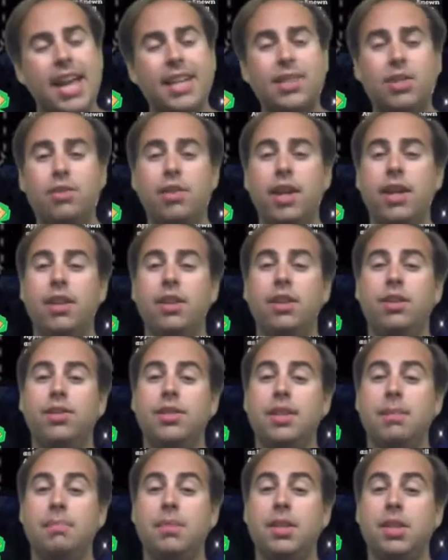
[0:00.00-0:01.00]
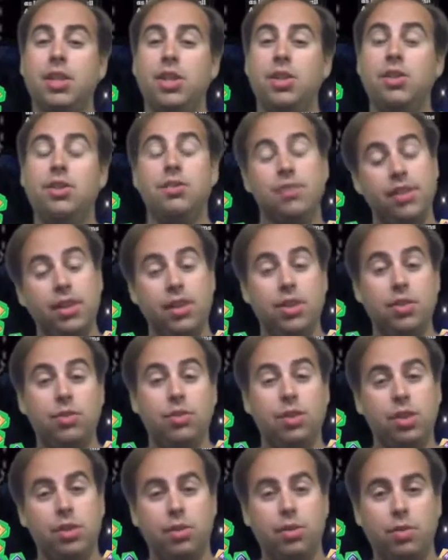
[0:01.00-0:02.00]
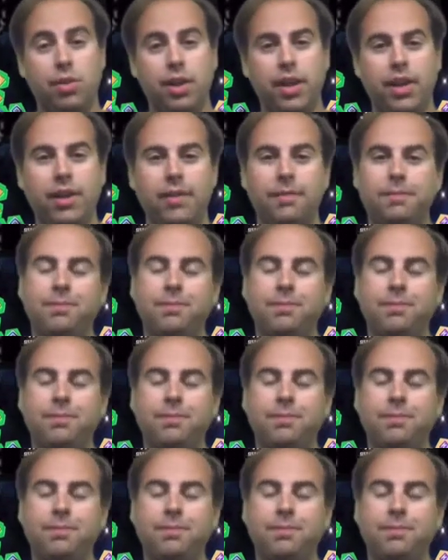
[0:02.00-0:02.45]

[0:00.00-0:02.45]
It's a great little something to use for the new school year.